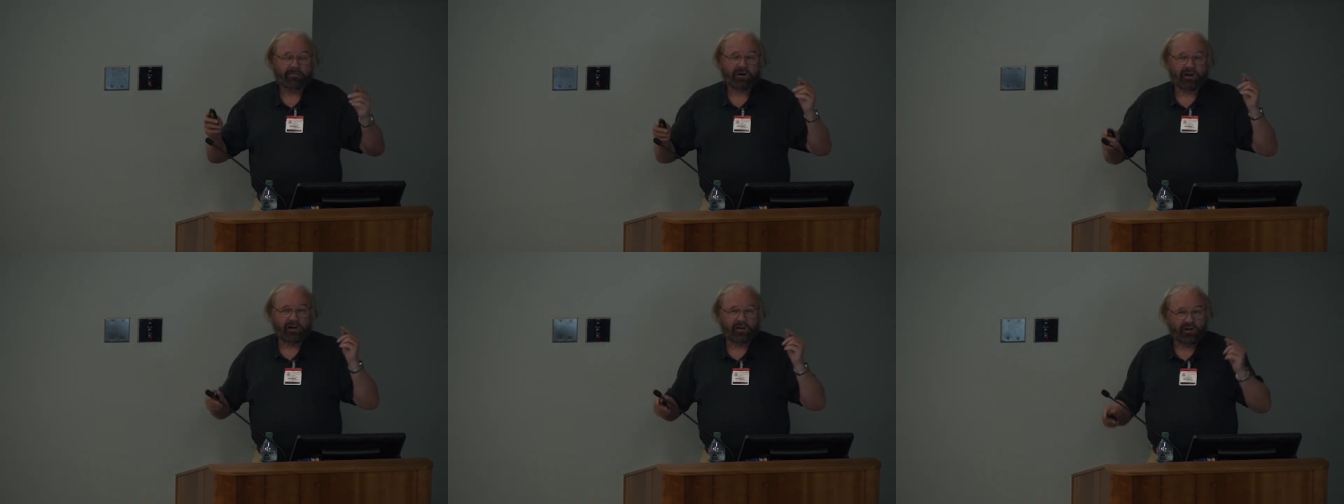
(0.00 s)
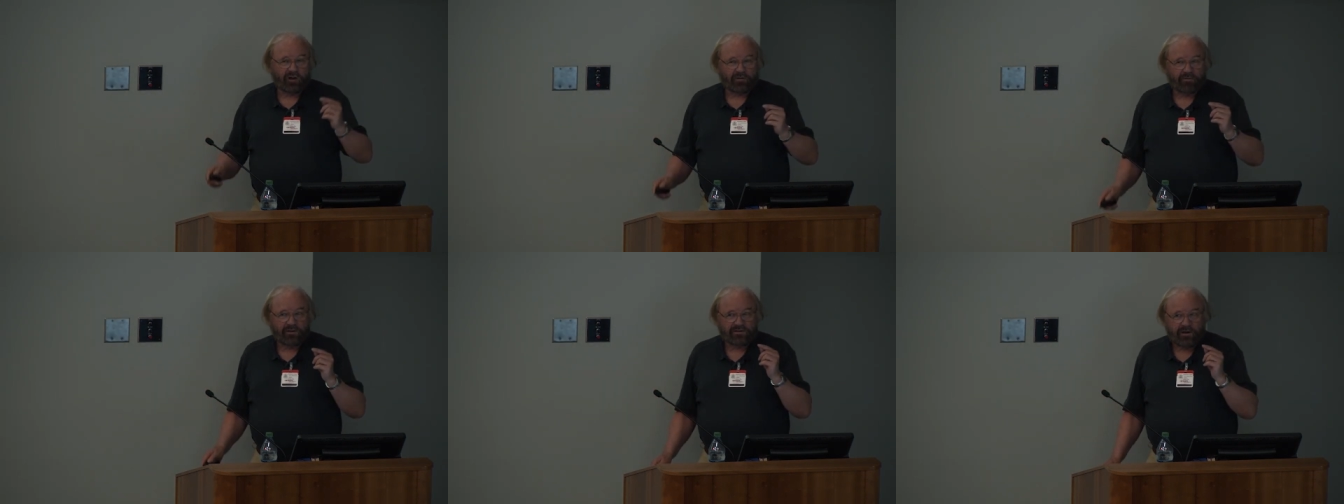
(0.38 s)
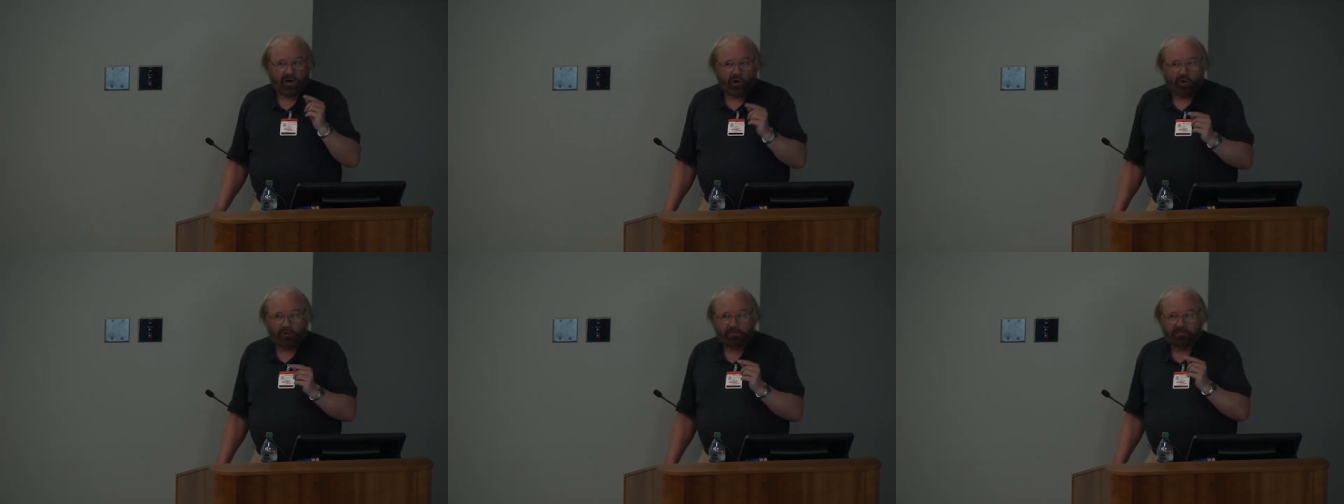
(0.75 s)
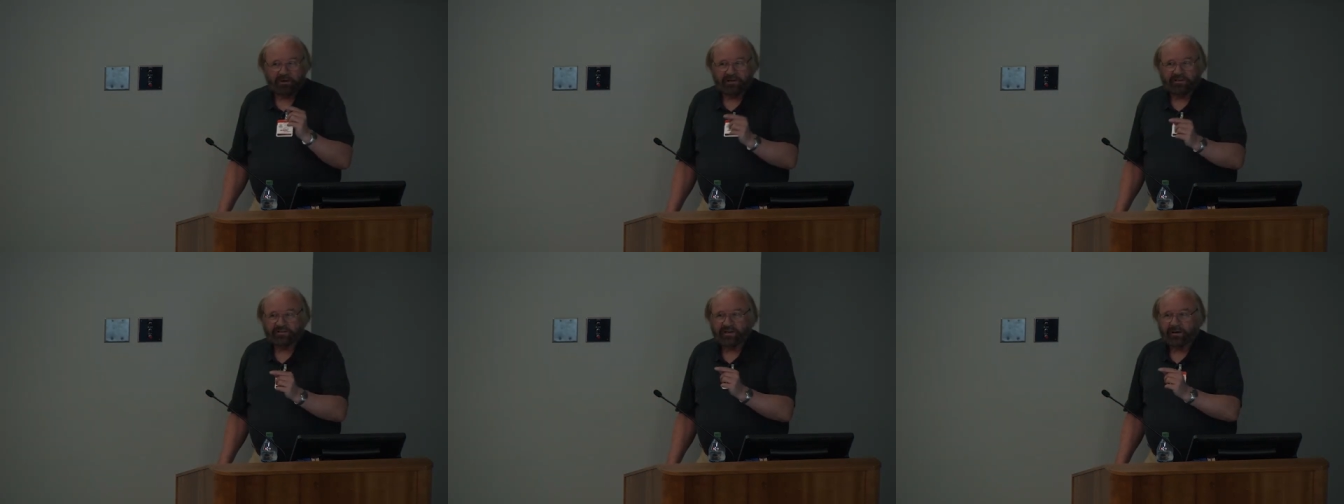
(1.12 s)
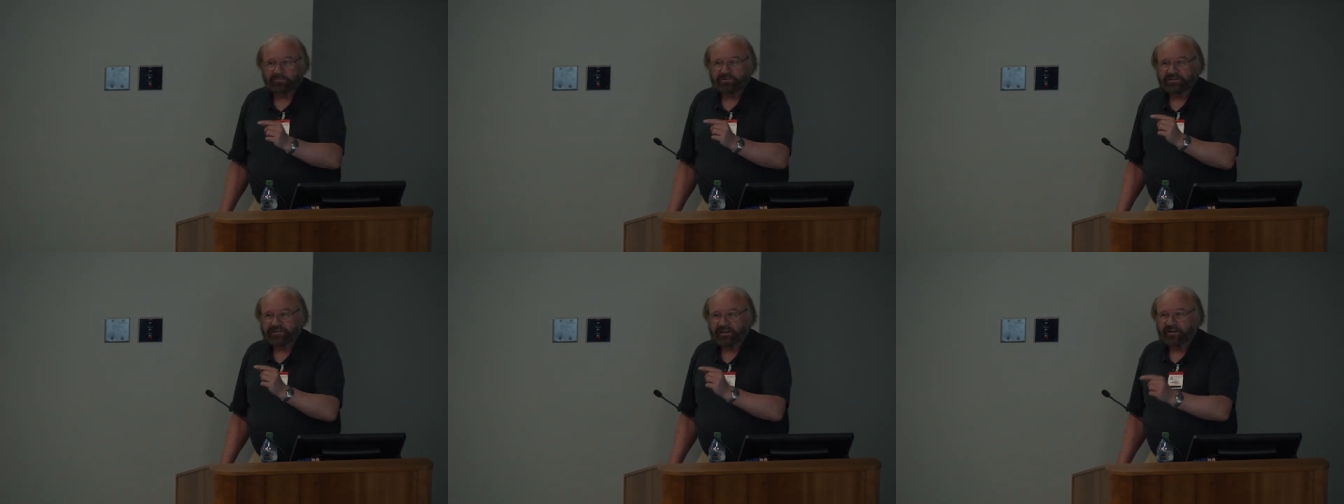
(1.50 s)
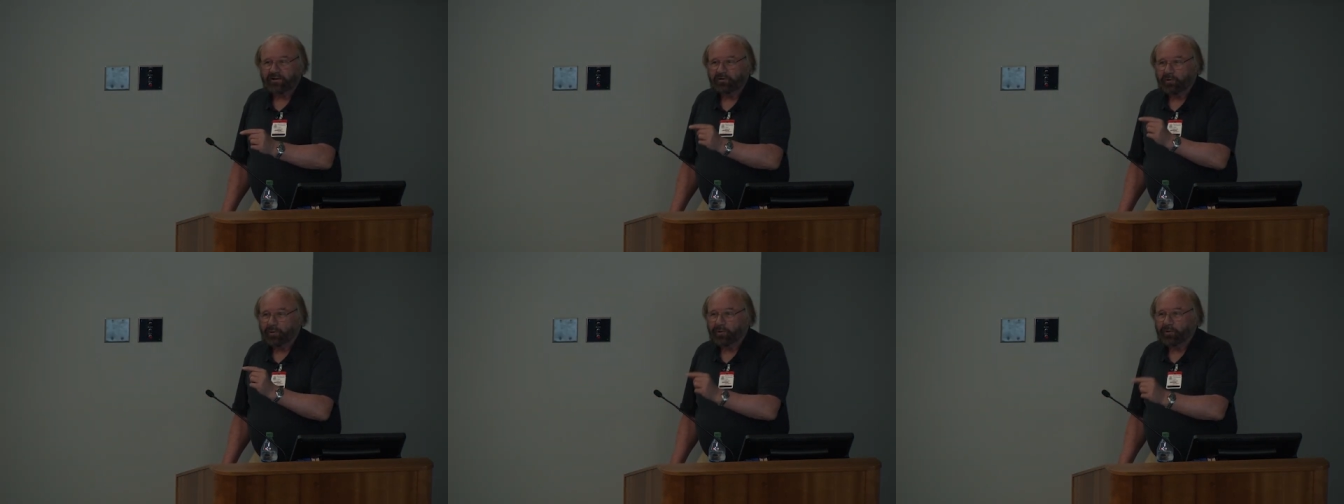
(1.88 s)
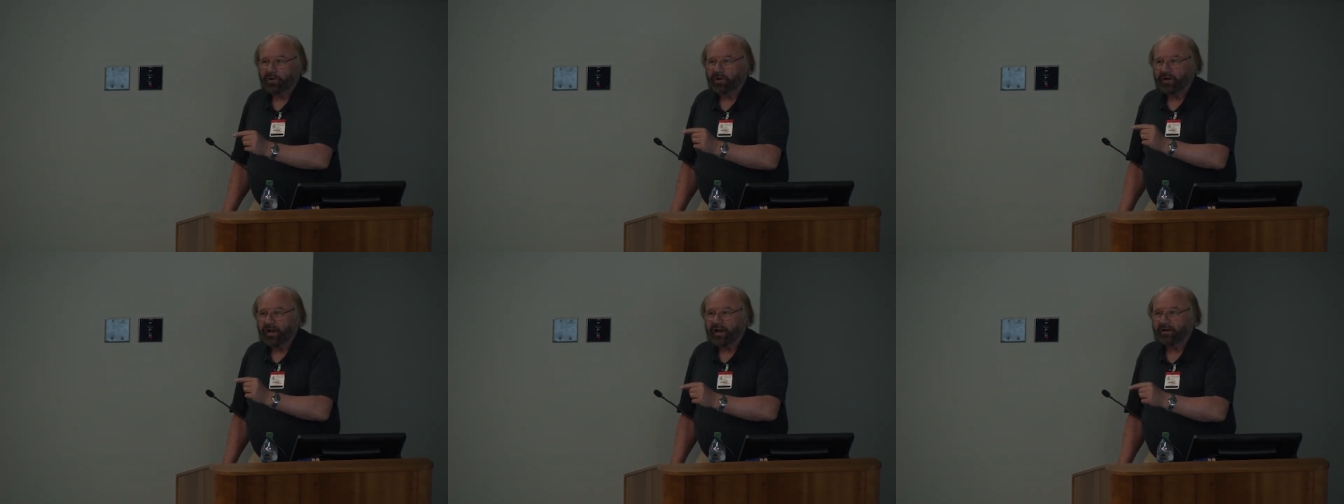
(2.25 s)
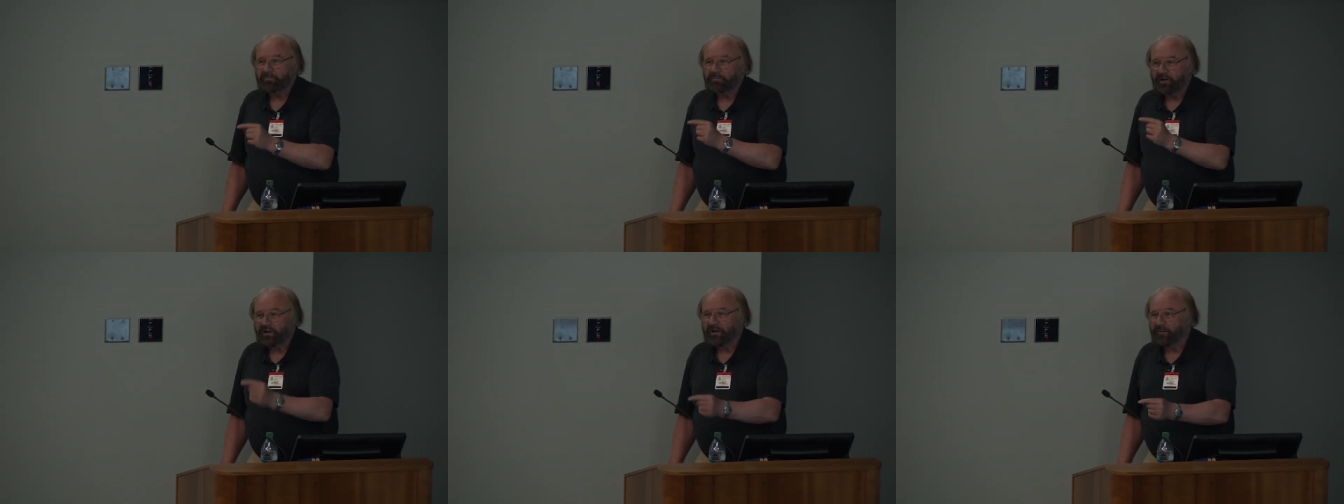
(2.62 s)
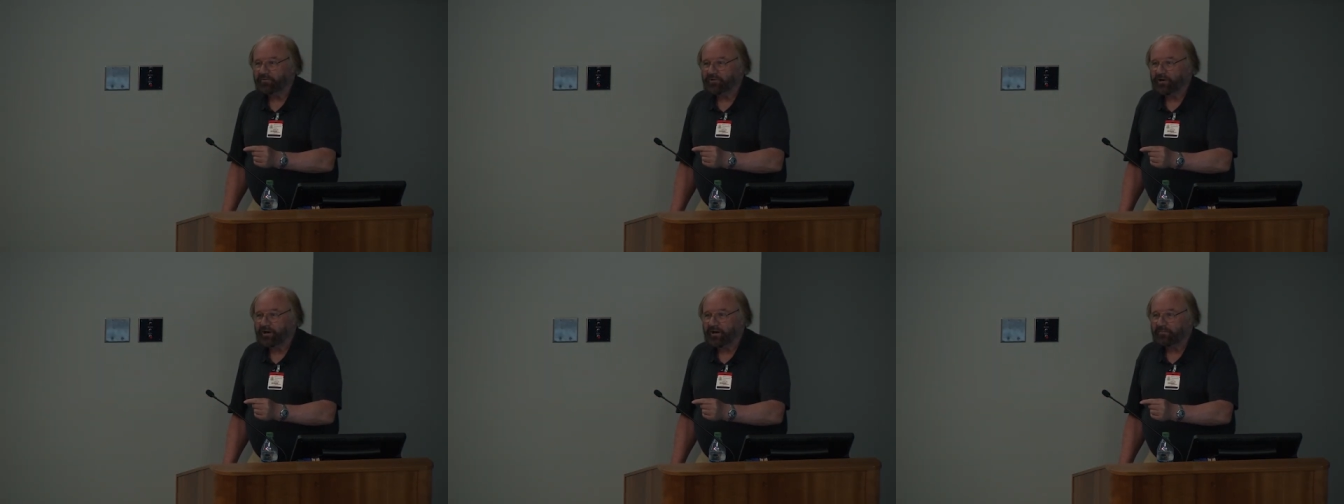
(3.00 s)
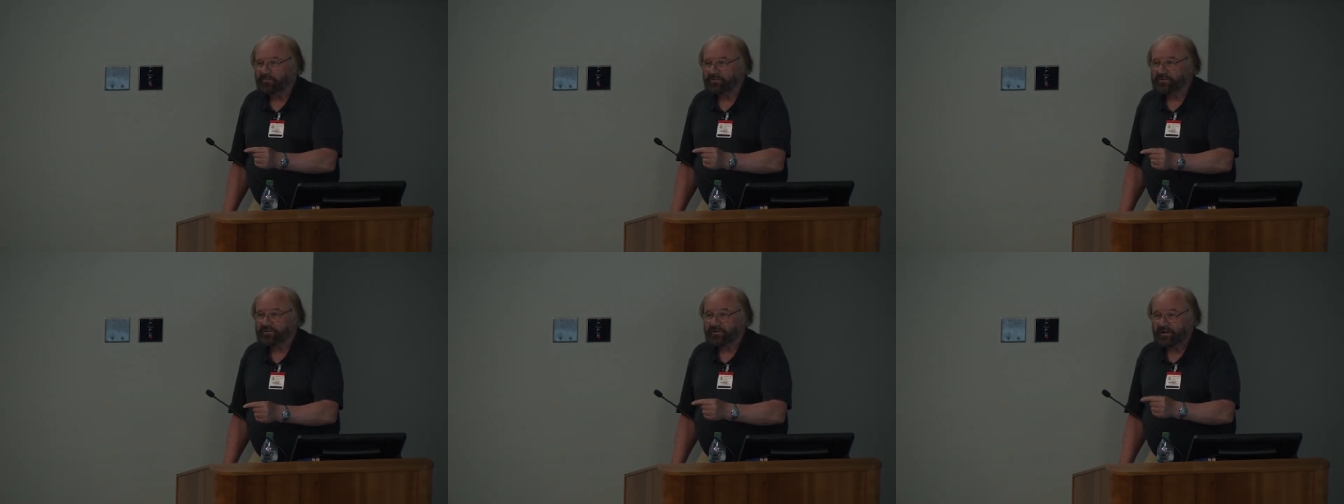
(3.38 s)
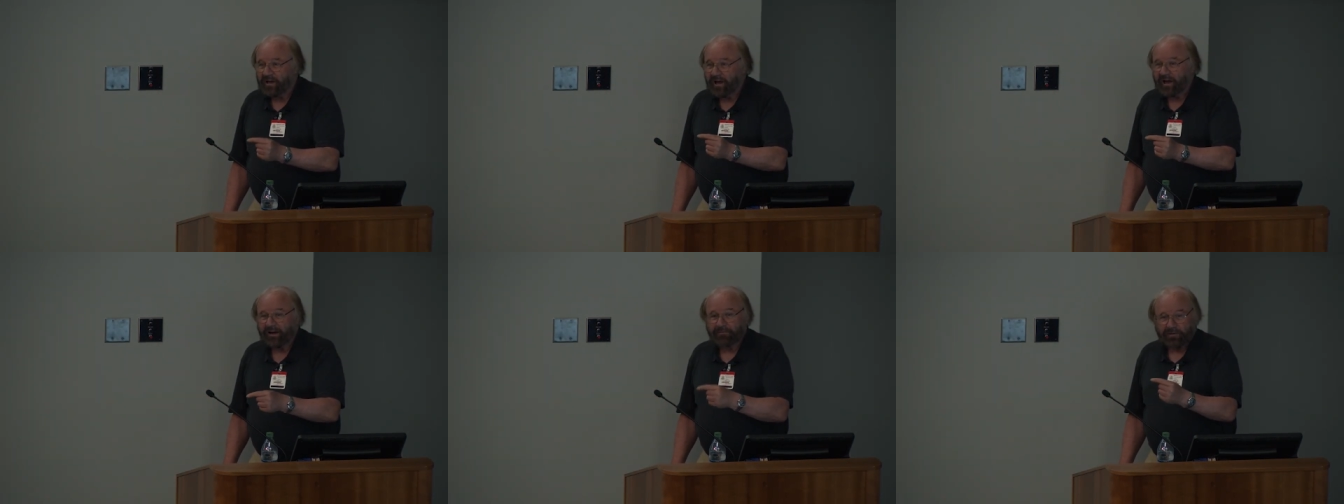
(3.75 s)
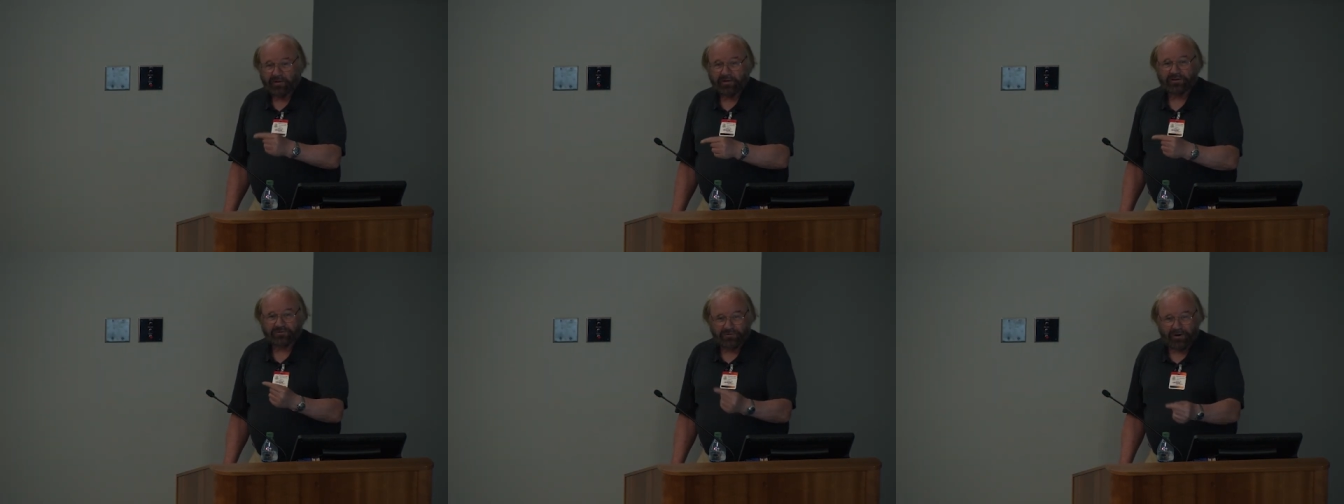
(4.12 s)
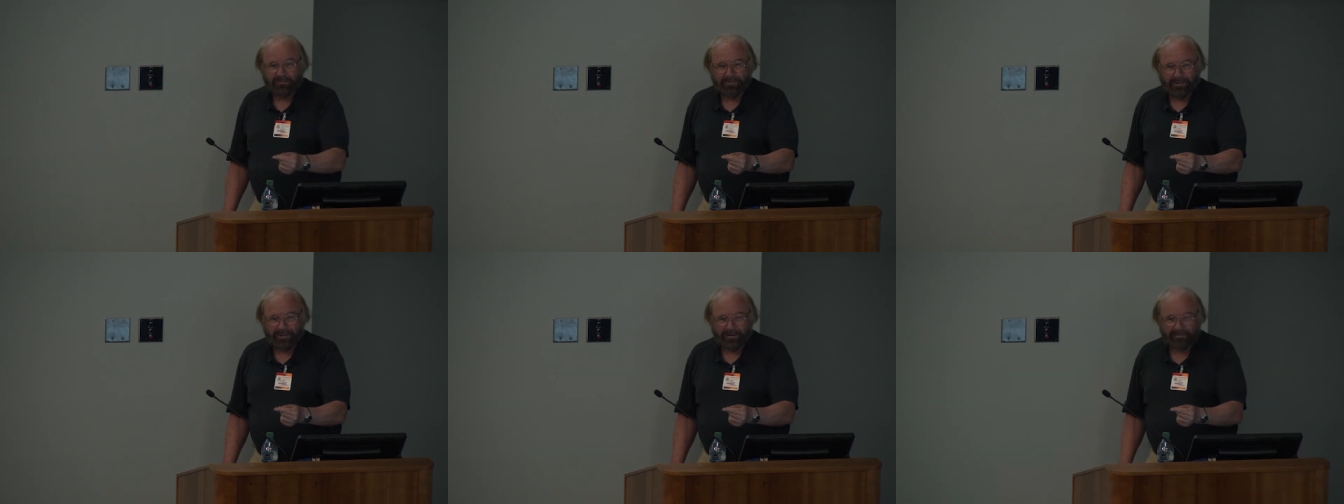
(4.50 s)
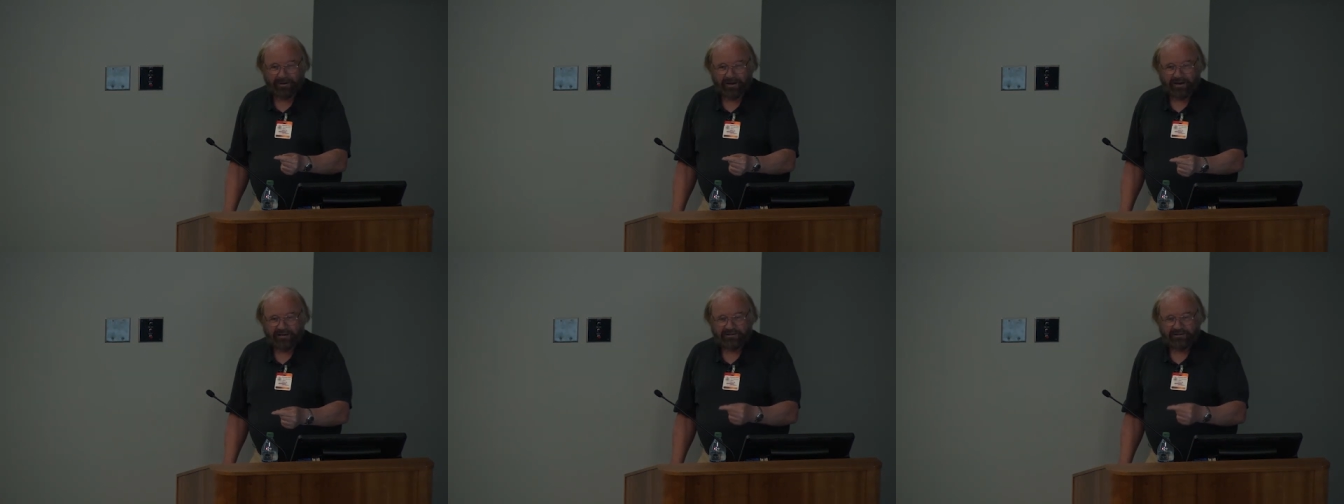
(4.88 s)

But a lot of these old beat up second or third hand pickup trucks have things wrong with them.